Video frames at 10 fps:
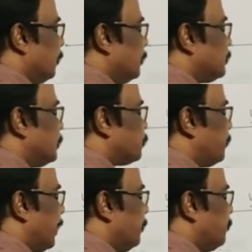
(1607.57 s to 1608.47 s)
This is
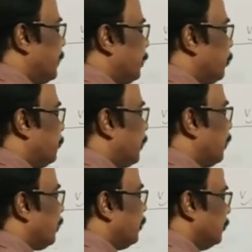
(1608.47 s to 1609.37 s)
5
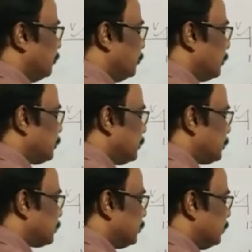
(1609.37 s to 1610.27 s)
microfarad. This
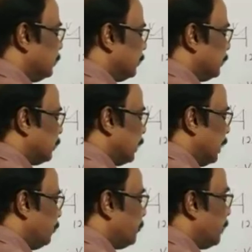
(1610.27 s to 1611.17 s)
is
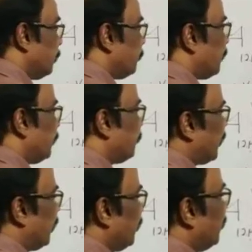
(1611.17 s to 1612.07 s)
9
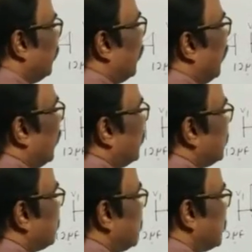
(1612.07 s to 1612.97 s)
microfarad. And
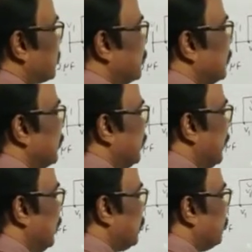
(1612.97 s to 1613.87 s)
this is
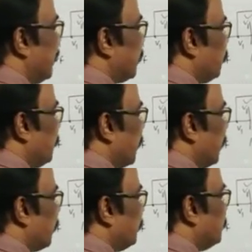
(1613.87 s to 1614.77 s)
8 microfarad.